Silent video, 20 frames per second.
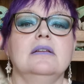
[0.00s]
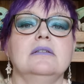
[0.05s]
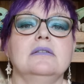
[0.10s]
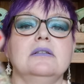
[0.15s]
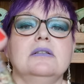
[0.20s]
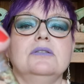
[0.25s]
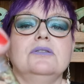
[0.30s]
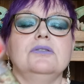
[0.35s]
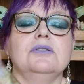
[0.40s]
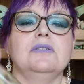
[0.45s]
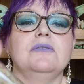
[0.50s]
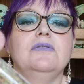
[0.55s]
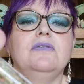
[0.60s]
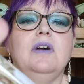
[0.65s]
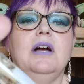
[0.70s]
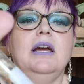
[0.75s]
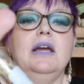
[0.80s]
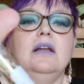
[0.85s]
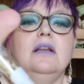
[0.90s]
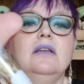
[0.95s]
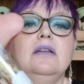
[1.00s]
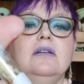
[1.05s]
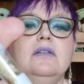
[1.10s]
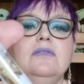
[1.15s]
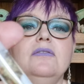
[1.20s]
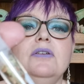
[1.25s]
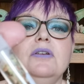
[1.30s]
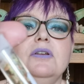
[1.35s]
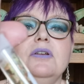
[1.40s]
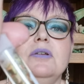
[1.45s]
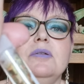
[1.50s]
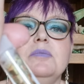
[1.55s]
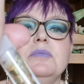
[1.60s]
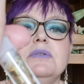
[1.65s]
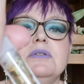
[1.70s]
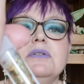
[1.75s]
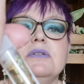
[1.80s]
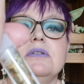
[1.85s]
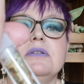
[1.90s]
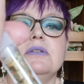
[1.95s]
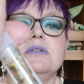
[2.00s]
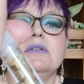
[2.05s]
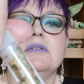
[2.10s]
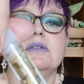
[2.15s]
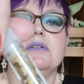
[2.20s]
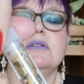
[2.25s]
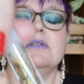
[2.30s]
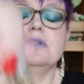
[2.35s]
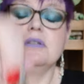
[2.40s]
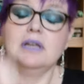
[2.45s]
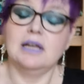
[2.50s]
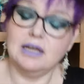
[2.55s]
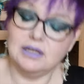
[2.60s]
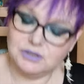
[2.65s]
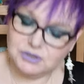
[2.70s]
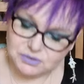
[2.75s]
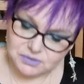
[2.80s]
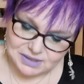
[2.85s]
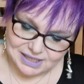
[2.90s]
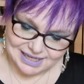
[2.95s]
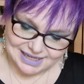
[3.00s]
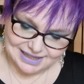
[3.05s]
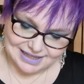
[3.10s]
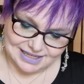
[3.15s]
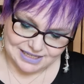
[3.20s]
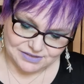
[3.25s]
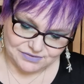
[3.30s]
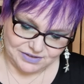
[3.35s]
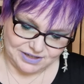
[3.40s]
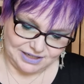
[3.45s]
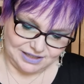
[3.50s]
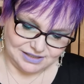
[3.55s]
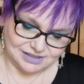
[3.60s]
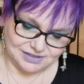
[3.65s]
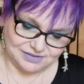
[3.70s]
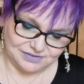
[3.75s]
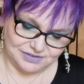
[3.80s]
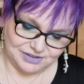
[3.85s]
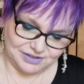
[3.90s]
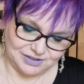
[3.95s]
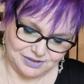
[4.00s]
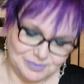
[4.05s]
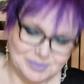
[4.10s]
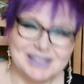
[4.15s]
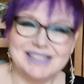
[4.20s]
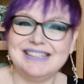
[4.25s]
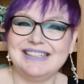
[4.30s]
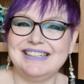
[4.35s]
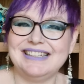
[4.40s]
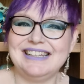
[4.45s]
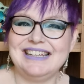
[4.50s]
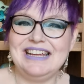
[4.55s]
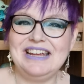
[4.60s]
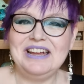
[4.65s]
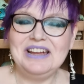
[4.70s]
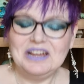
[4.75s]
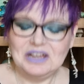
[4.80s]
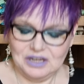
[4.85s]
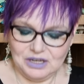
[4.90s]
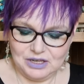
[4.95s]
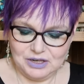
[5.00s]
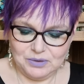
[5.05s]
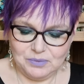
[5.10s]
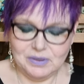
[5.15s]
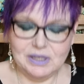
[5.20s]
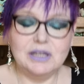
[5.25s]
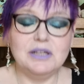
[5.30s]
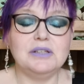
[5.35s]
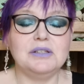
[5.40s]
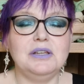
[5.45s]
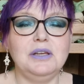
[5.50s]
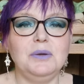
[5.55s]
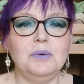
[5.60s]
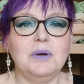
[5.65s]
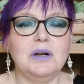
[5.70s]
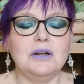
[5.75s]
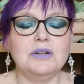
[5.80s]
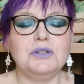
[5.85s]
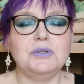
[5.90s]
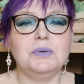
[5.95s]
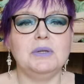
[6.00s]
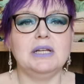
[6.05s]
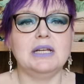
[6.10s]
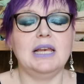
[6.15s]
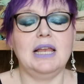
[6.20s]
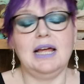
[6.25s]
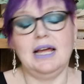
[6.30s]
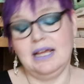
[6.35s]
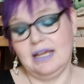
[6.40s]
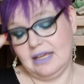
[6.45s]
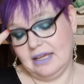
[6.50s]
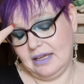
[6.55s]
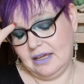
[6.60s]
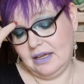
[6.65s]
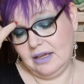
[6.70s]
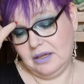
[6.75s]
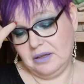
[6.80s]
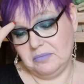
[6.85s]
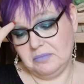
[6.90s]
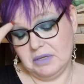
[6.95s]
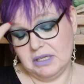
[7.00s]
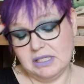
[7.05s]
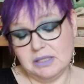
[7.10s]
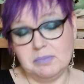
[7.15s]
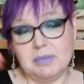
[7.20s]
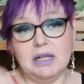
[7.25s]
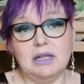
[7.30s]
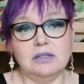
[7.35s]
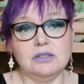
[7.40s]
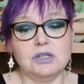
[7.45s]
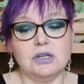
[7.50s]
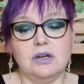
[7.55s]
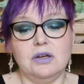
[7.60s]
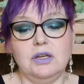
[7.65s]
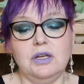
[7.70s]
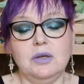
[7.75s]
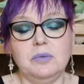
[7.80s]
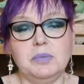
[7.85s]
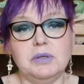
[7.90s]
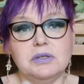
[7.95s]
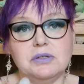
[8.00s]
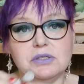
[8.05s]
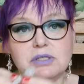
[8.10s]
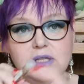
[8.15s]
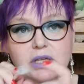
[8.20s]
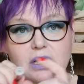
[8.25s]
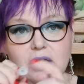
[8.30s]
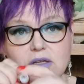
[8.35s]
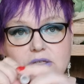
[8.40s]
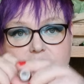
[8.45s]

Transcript: So it's just a vial of herbs. I do like these vials of herbs. You know, when you are doing like a spell jar, you know, because they are